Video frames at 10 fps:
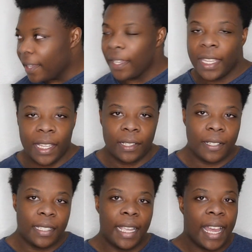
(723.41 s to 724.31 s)
The
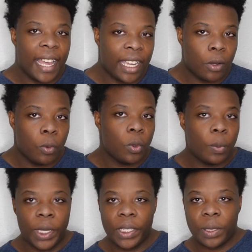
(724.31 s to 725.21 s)
killer's Zach. Woo,
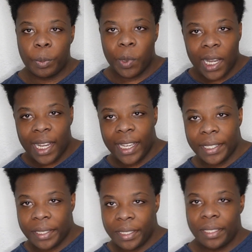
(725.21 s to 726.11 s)
big
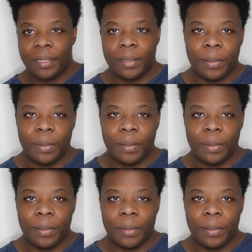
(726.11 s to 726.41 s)
surprise.